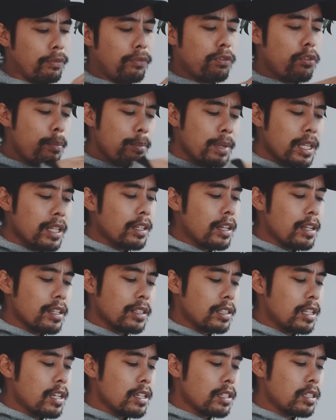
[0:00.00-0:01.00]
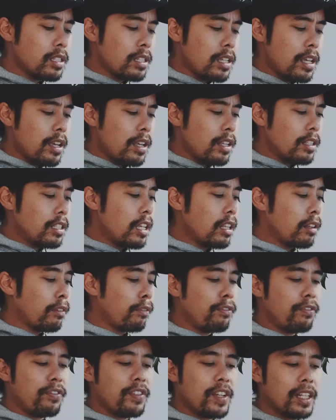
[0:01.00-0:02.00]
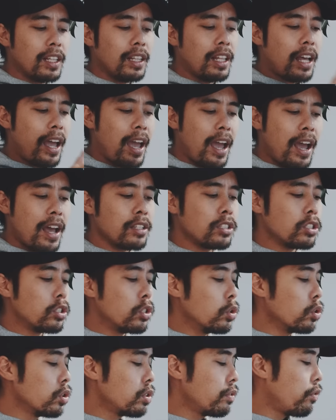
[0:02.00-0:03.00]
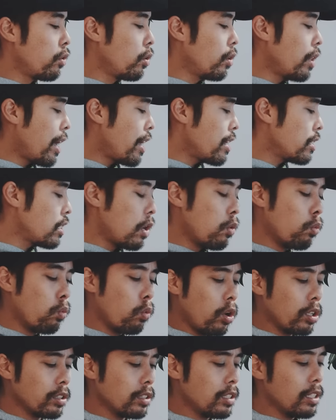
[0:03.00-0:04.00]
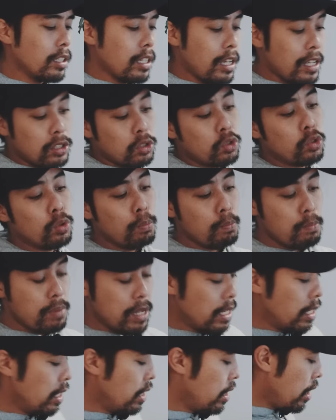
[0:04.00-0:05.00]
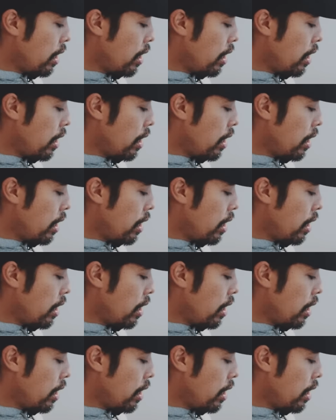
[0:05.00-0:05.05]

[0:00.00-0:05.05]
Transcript: For me, this didn't feel as useful as I wanted it to be.